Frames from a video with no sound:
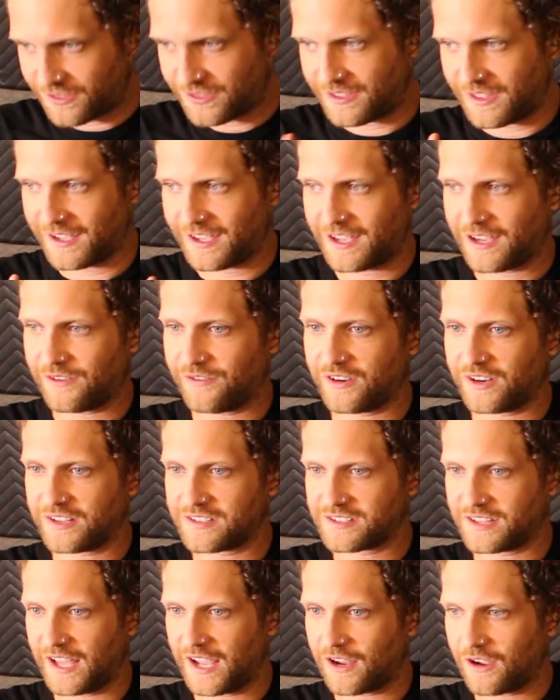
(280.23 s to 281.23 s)
thinking of it
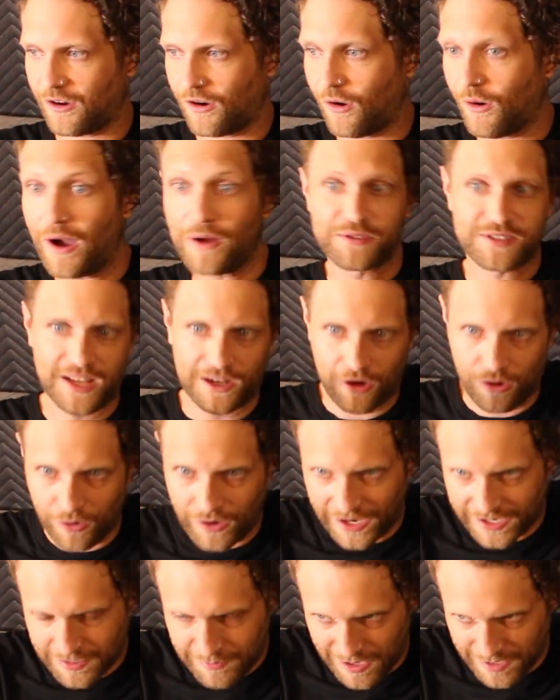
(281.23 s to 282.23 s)
as like, oh, I was like,
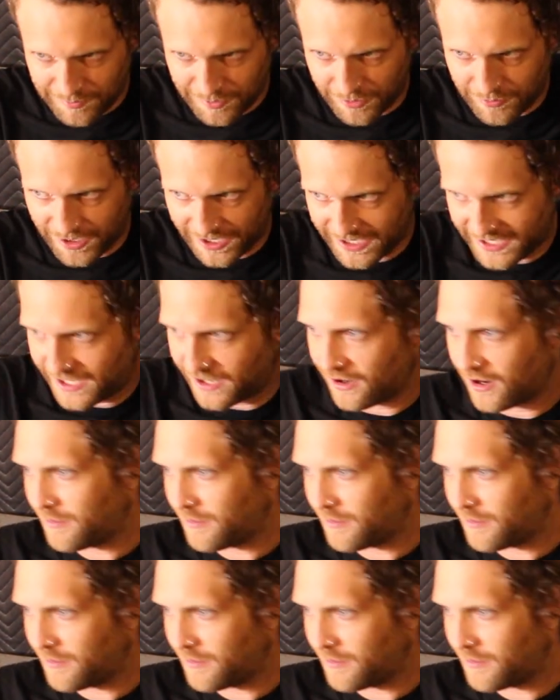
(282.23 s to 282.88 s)
oh, I can make more money here.